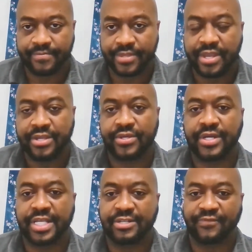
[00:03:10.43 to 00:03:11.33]
So
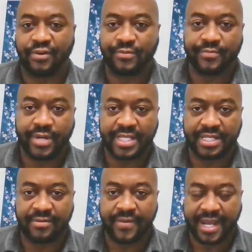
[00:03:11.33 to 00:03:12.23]
he's a former
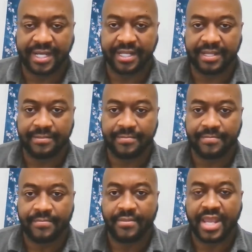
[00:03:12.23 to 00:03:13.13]
president of Haiti.
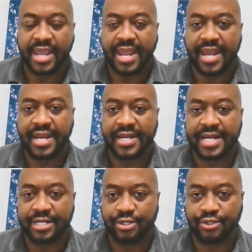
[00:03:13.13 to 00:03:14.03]
And
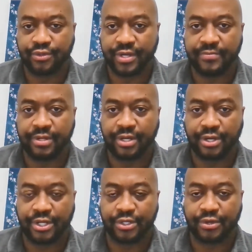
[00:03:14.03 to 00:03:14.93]
in the dream, the
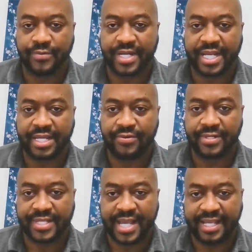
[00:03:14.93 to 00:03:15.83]
Lord showed me that he was
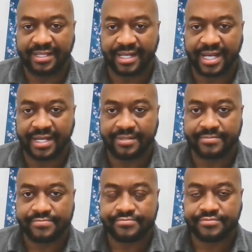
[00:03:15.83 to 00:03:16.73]
assassinated.
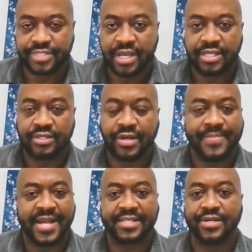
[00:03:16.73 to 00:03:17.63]
So I'm
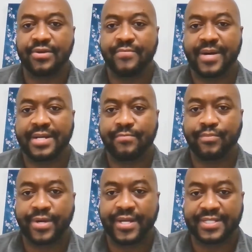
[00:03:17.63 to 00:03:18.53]
not talking about the
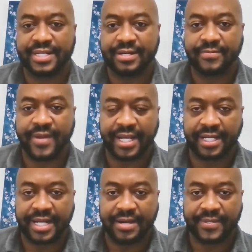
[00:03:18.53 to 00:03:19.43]
president of Haiti
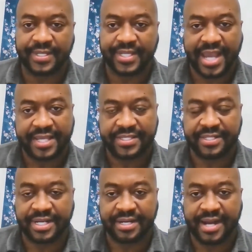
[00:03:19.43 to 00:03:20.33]
that was
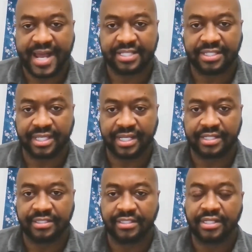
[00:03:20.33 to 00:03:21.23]
assassinated last year
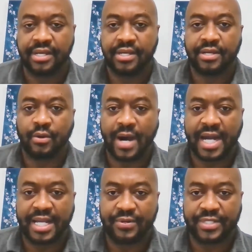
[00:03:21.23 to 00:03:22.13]
while
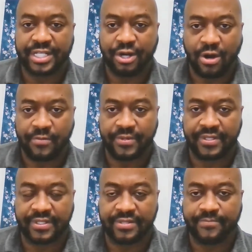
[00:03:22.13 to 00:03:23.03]
he was in
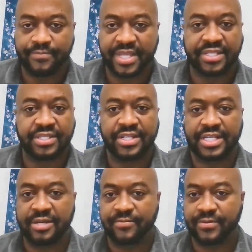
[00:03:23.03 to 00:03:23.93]
office. This is a
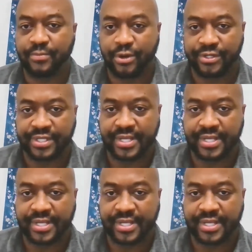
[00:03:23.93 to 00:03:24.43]
different person.